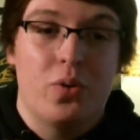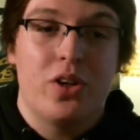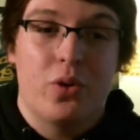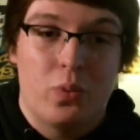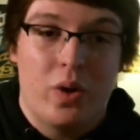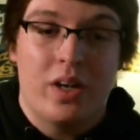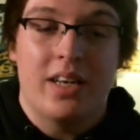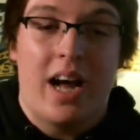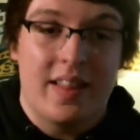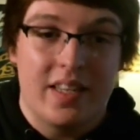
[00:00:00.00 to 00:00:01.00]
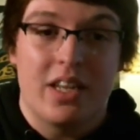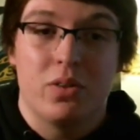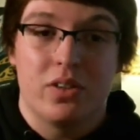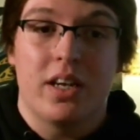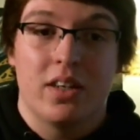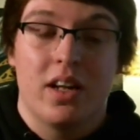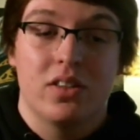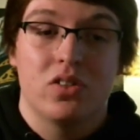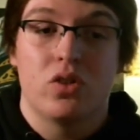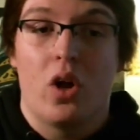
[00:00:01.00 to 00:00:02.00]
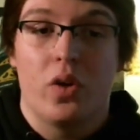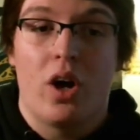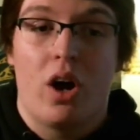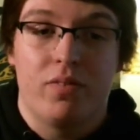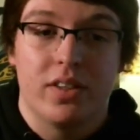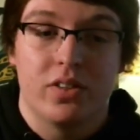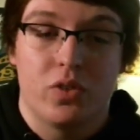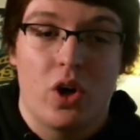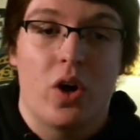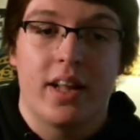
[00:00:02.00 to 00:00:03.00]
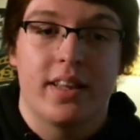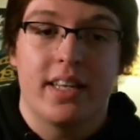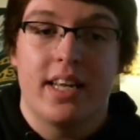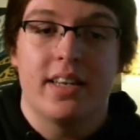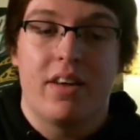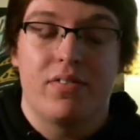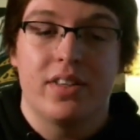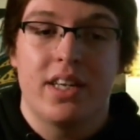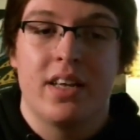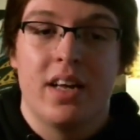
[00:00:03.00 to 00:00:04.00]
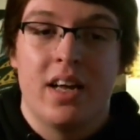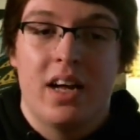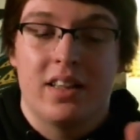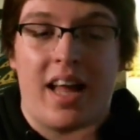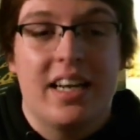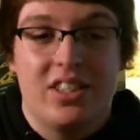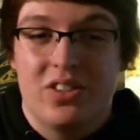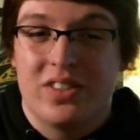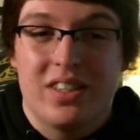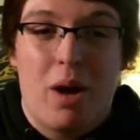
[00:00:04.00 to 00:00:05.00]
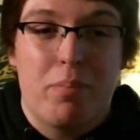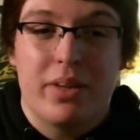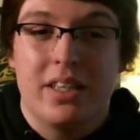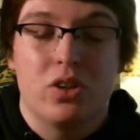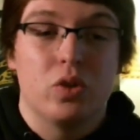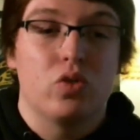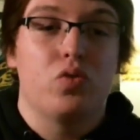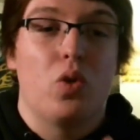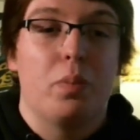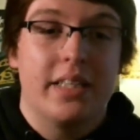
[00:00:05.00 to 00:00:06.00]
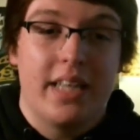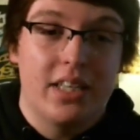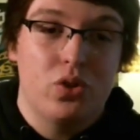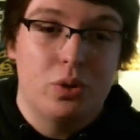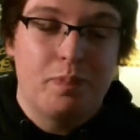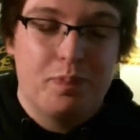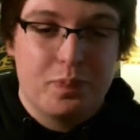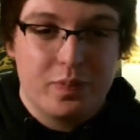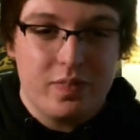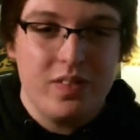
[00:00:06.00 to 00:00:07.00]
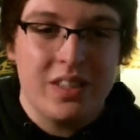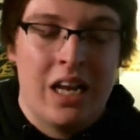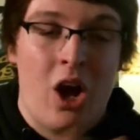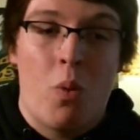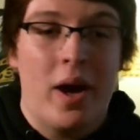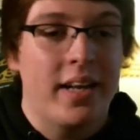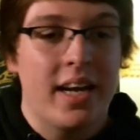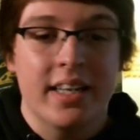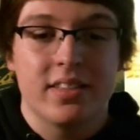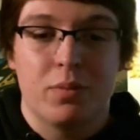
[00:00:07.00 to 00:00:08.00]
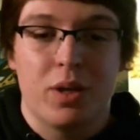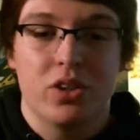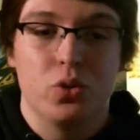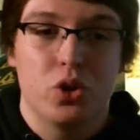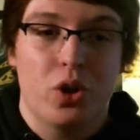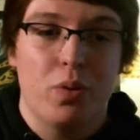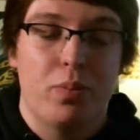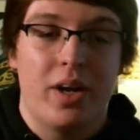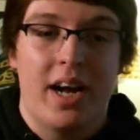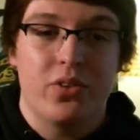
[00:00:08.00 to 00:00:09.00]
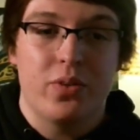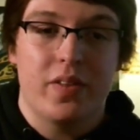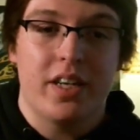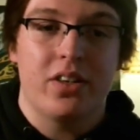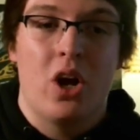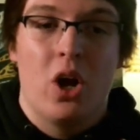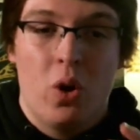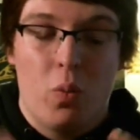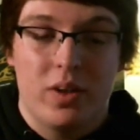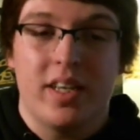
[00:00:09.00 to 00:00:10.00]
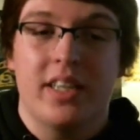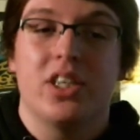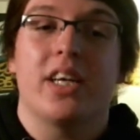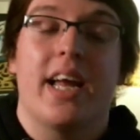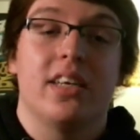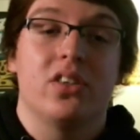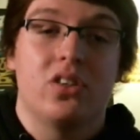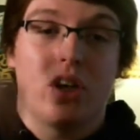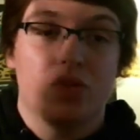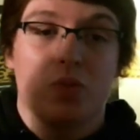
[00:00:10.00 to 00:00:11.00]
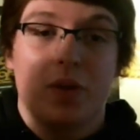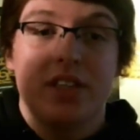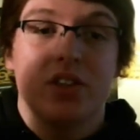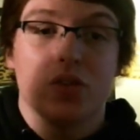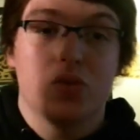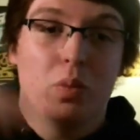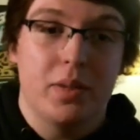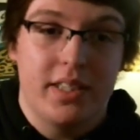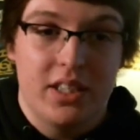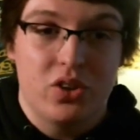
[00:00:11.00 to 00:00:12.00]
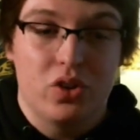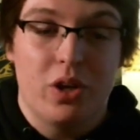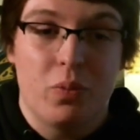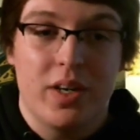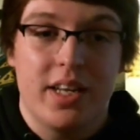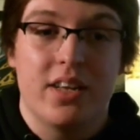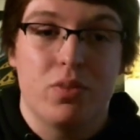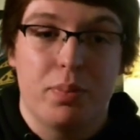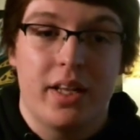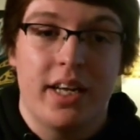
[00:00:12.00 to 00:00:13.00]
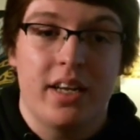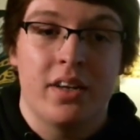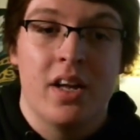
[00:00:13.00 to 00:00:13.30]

1, I think he was a solid offensive guard. I think he definitely last year did not play to his full potential. Why that is, I'm not too sure, but I do think once A.J. Cann does reach his full potential, and when he is playing